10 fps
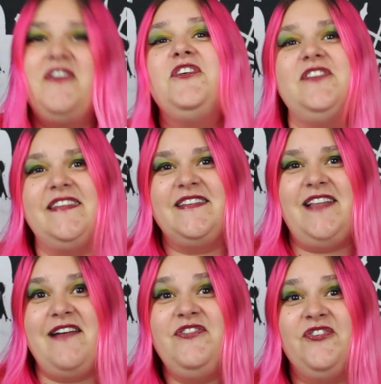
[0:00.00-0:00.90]
fingerless
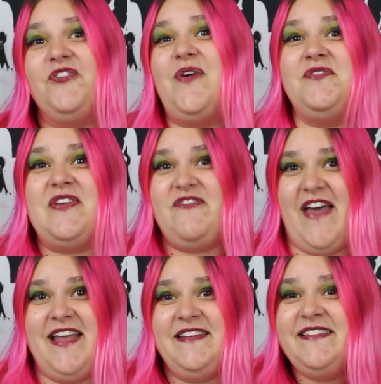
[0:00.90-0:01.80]
gloves for when we
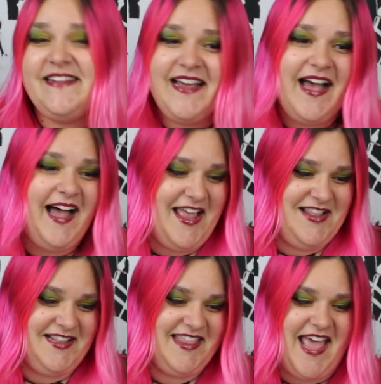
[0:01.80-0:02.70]
vend
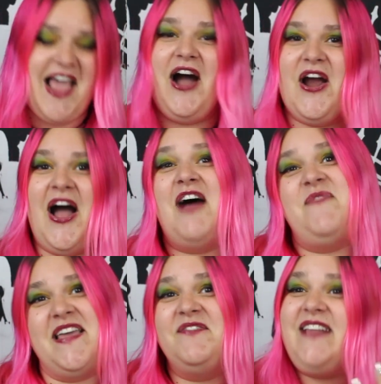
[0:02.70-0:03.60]
and they are
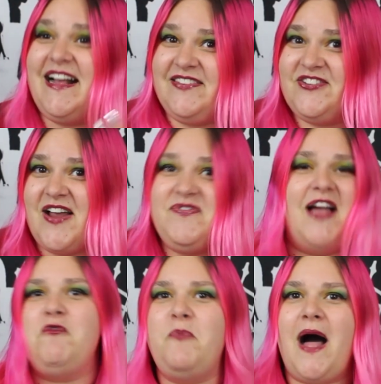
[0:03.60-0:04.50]
hot pink and black
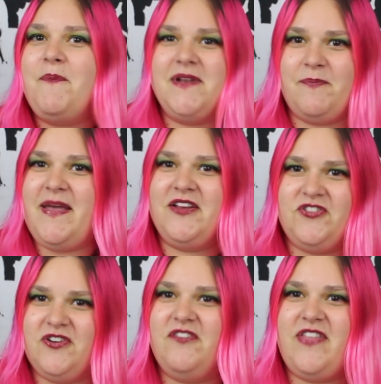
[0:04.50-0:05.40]
striped. I will pop in a
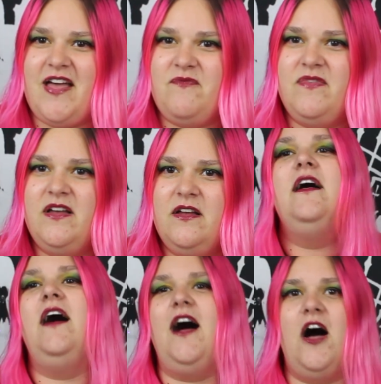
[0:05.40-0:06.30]
picture of them.
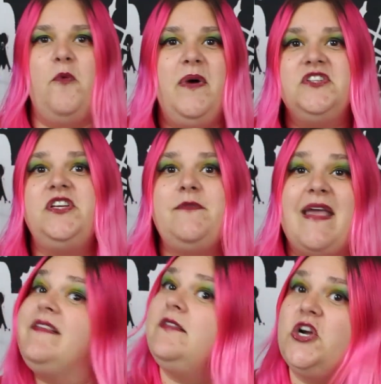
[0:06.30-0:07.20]
Uh, but she
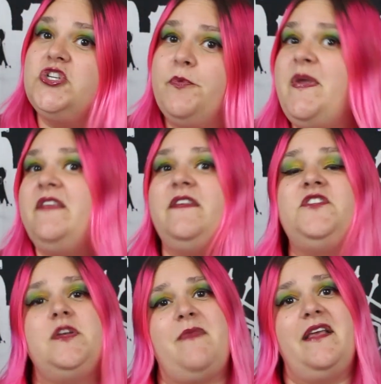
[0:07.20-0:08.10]
makes larger
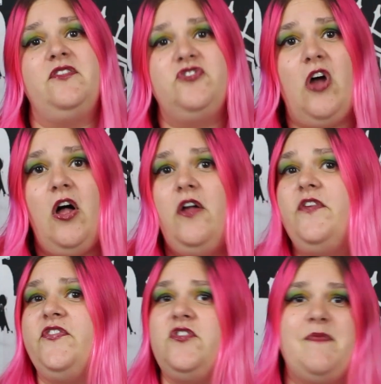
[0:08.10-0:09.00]
pieces, she makes
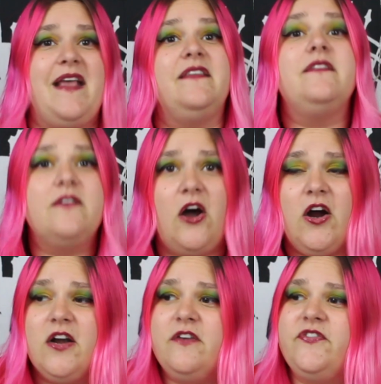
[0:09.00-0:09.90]
shawls, she makes
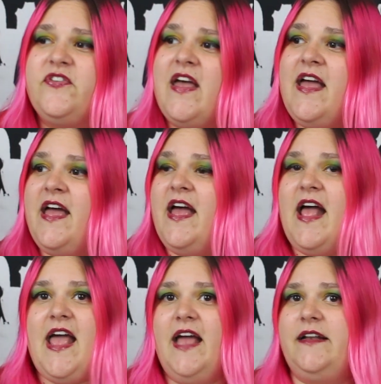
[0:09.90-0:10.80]
scarves,
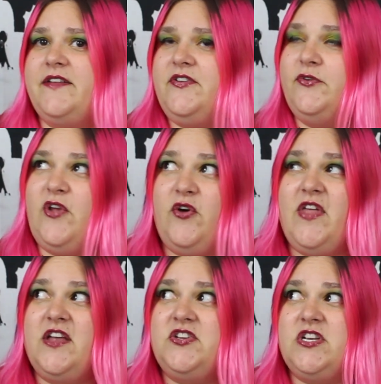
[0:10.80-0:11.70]
and I do know
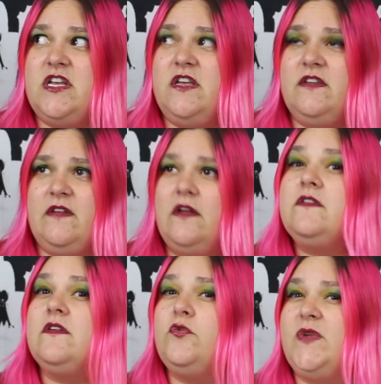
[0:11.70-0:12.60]
that she is
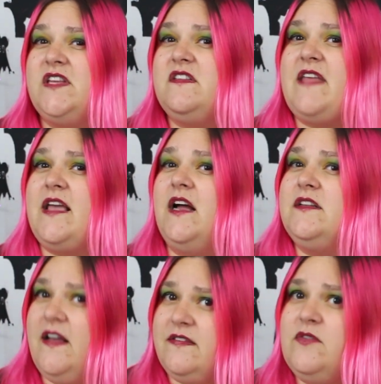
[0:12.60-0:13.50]
also willing to take on
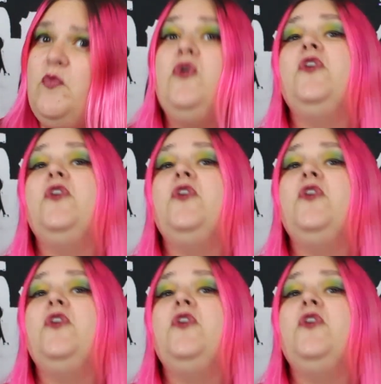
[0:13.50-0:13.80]
custom